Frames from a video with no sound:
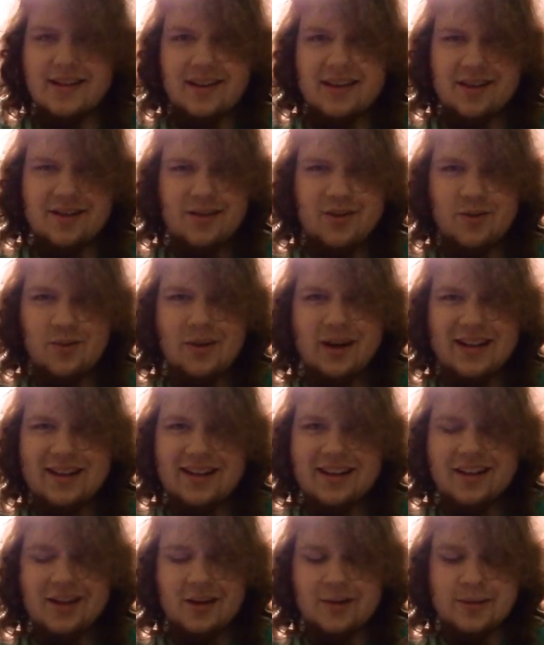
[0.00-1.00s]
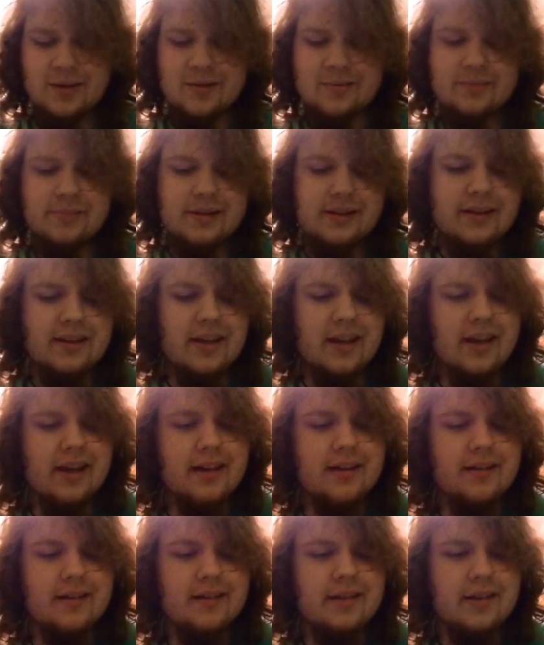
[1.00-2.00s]
I don't know why they care about the big
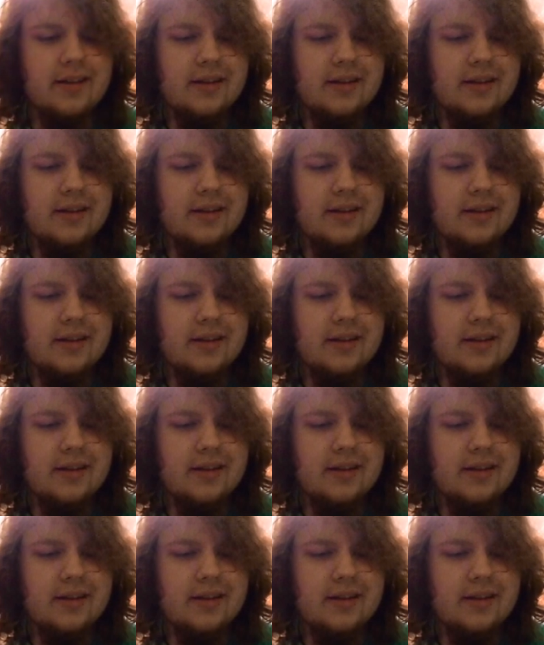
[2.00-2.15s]
can.